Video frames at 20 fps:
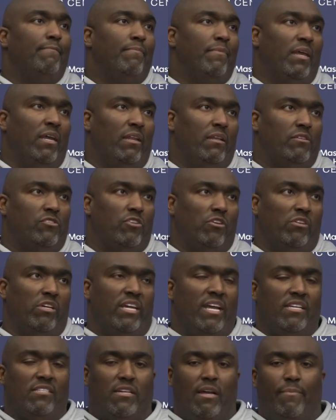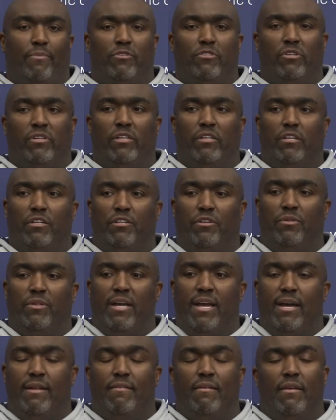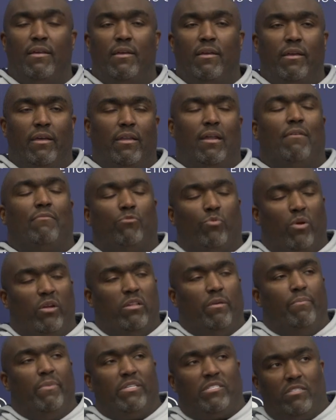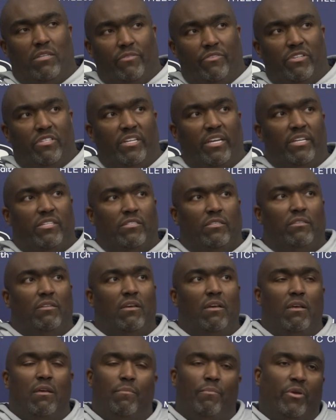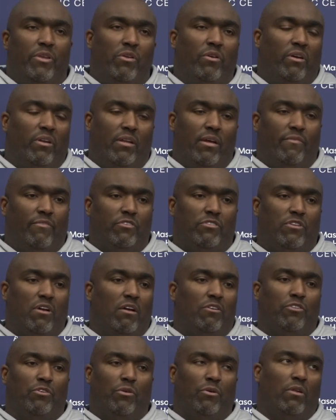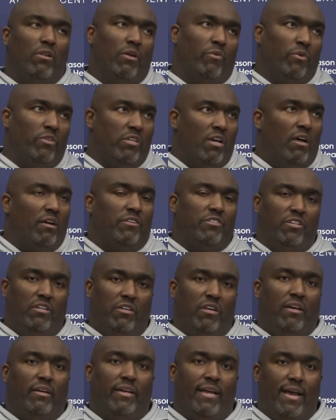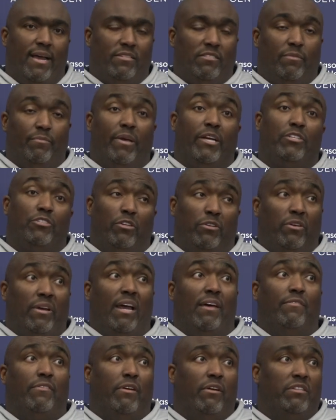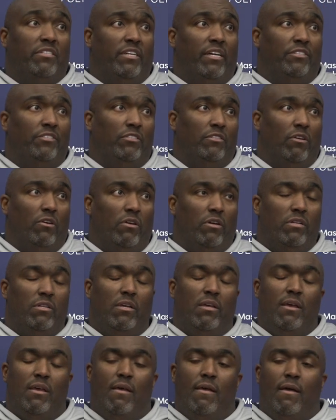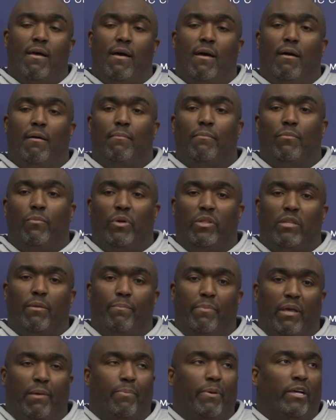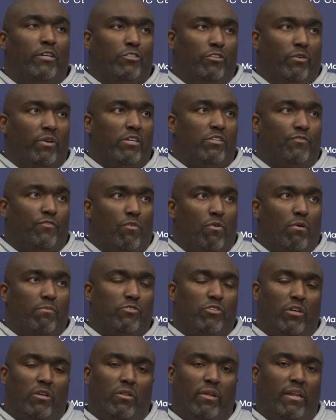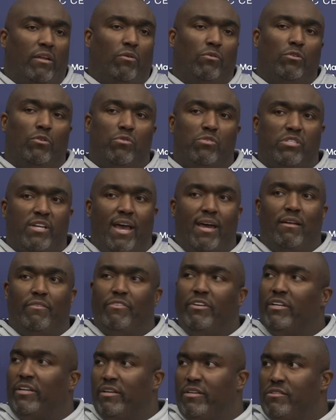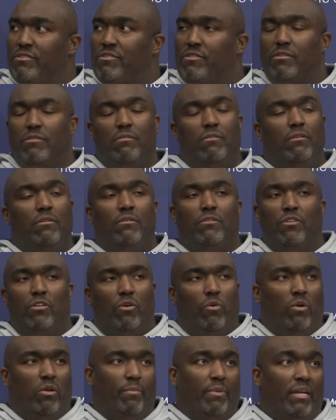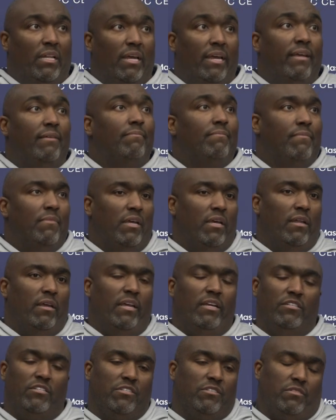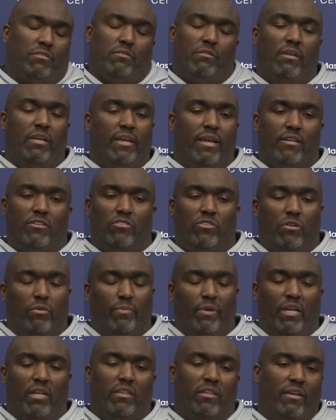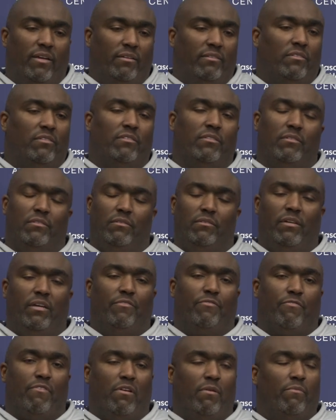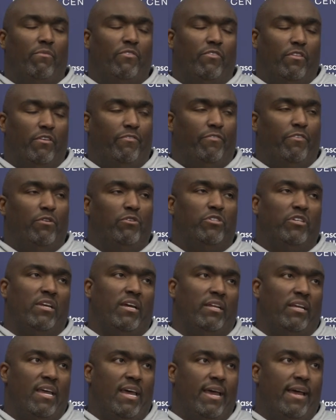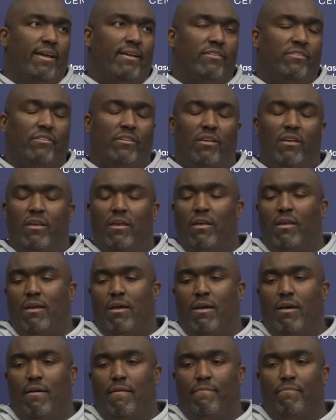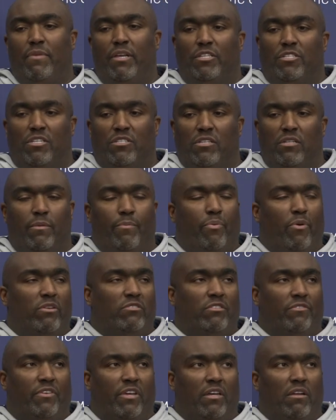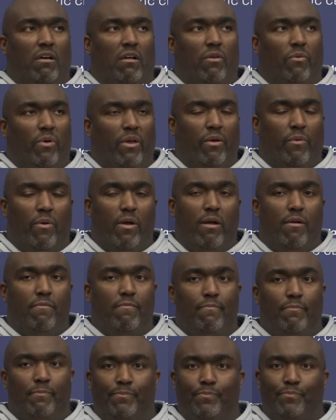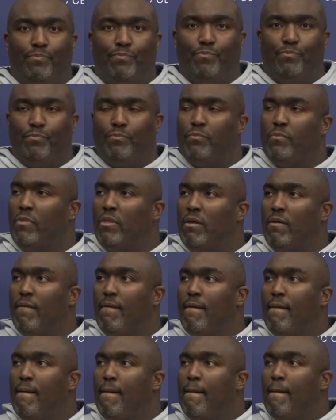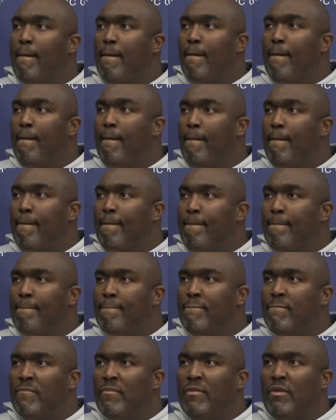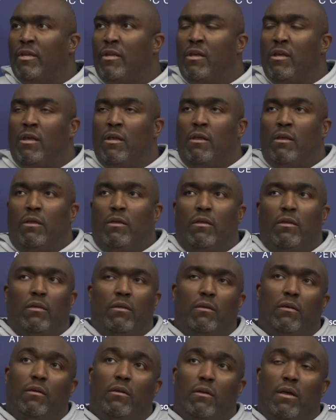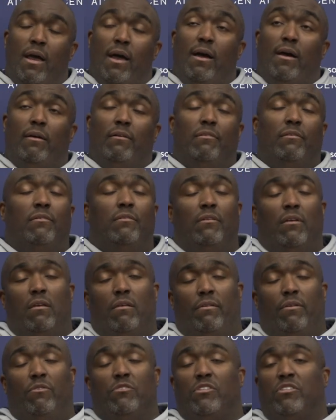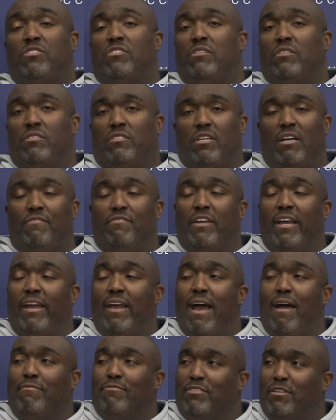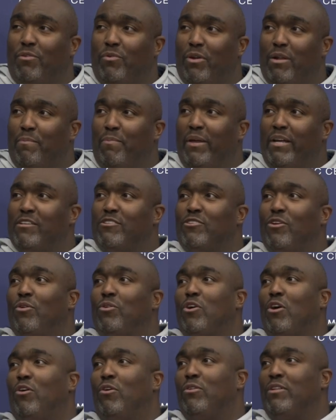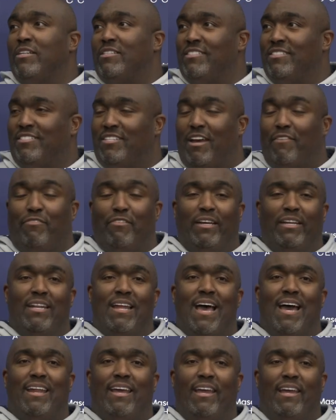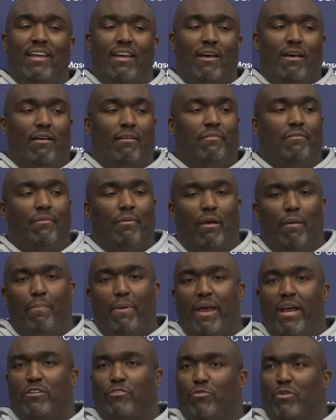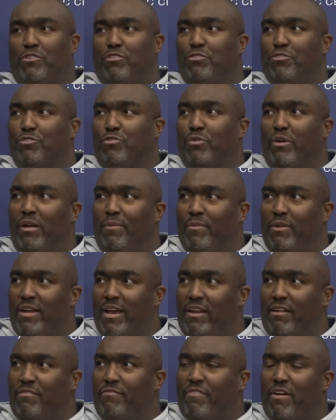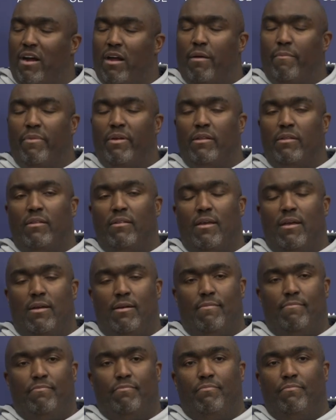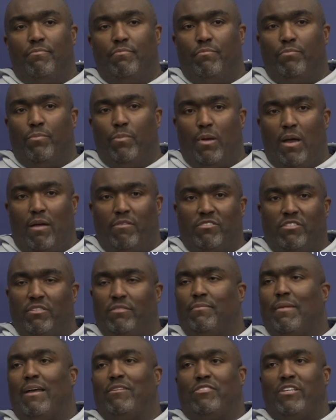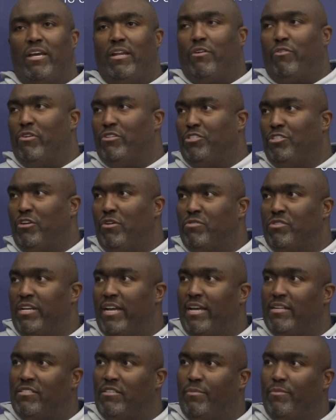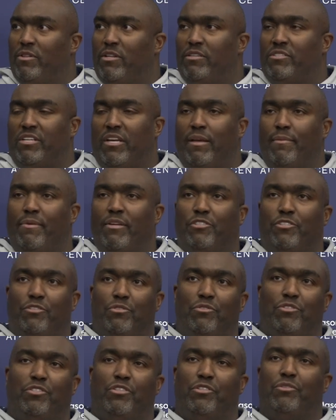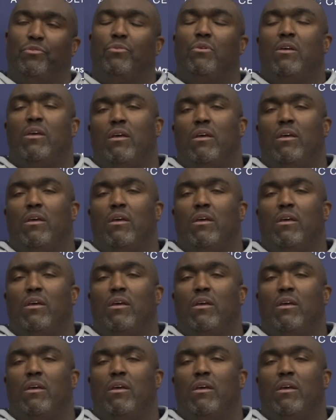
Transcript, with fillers: And so he has the opportunity to do that. And now we're in the midst of a season, but you can never start too early. We're talking to young guys to make sure you have their attention on um, what the big picture is for them so they don't lose sight of it, because you don't want to be late. And he just, he has so many things in front of him for the future that he has. Um, he's just an impressive kid all the way around. And how'd you feel about the pass rush uh, against the Chiefs? Uh, it was a tough day, obviously, with it being so cold. It's definitely not a, uh, a pass rusher's dream in that environment. Um, outside of Chris Jones, they had some of the same issues too.